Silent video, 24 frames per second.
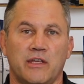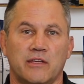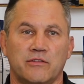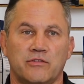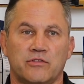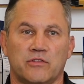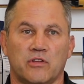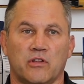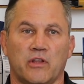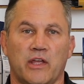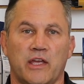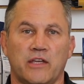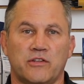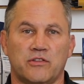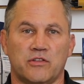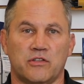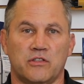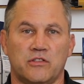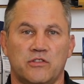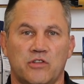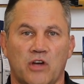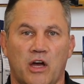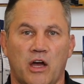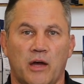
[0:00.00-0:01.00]

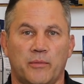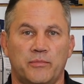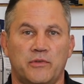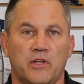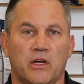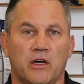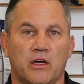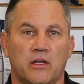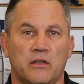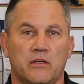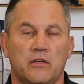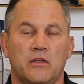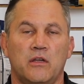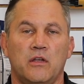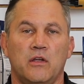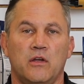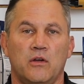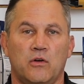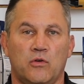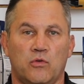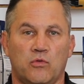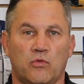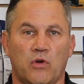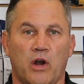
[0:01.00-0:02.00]
installation job done
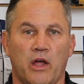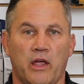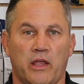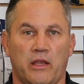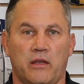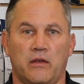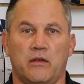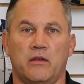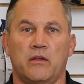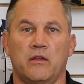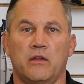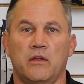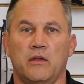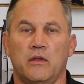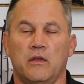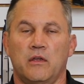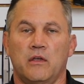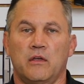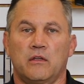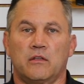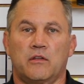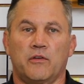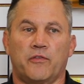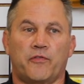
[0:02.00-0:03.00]
right.
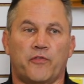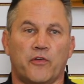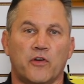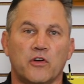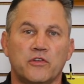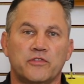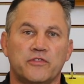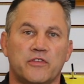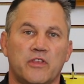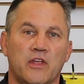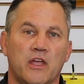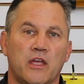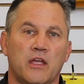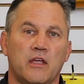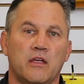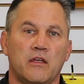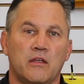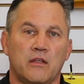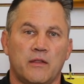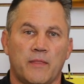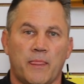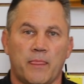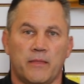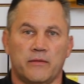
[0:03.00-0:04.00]
The first
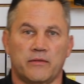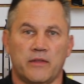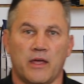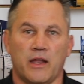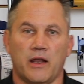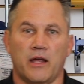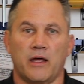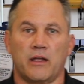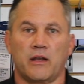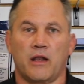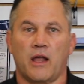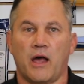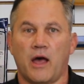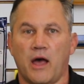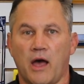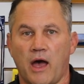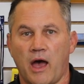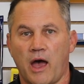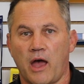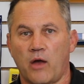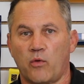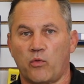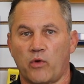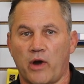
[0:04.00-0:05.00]
thing that
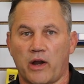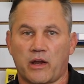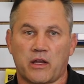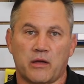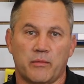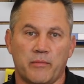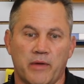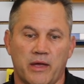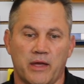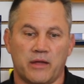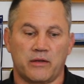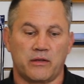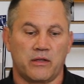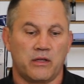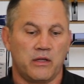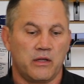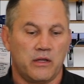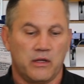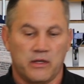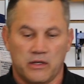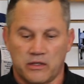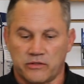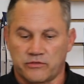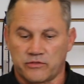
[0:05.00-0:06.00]
I recommend
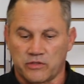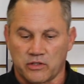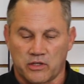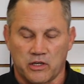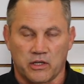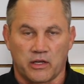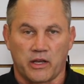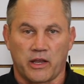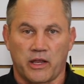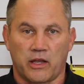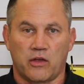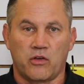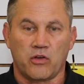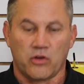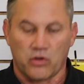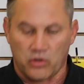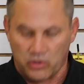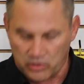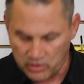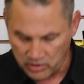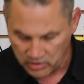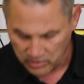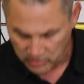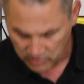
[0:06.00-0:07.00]
is to get a
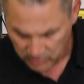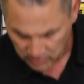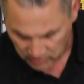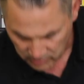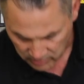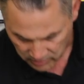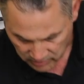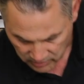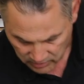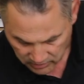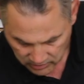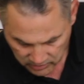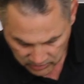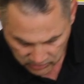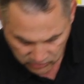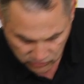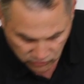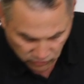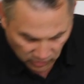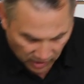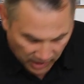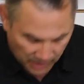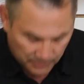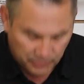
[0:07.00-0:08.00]
good
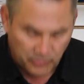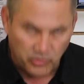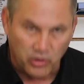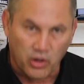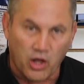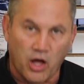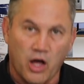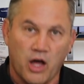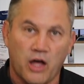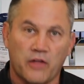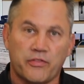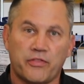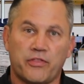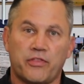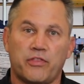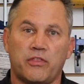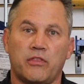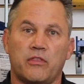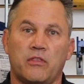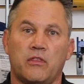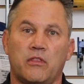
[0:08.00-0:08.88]
drop cloth